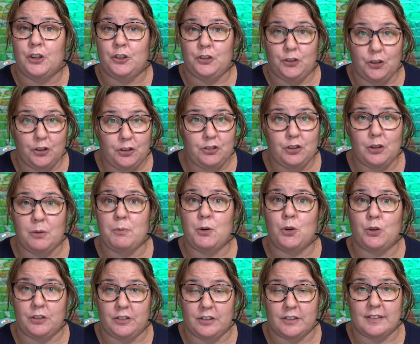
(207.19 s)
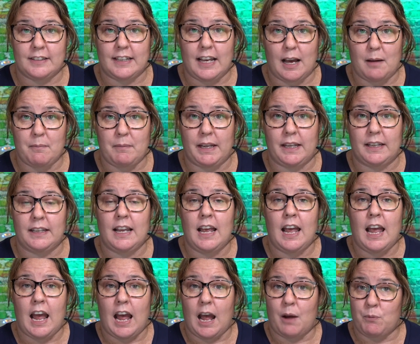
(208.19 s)
YouTube could just come in
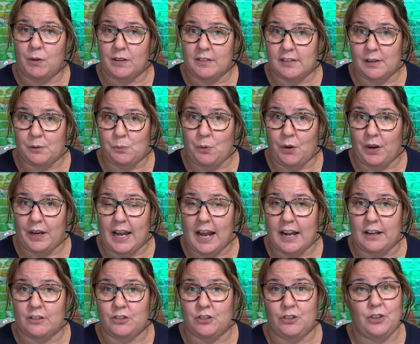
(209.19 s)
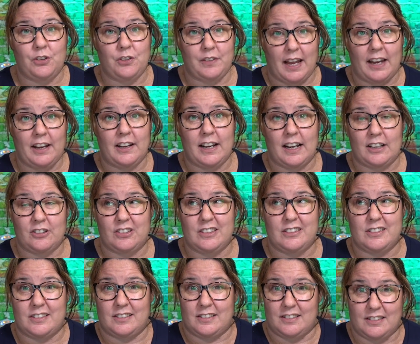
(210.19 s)
and once they work out it's you, they could actually
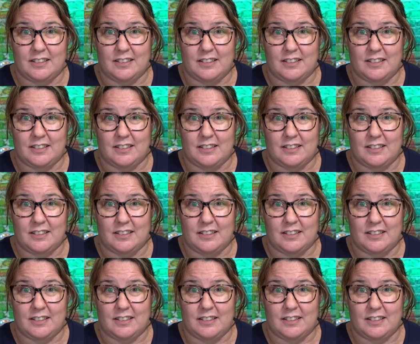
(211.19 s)
just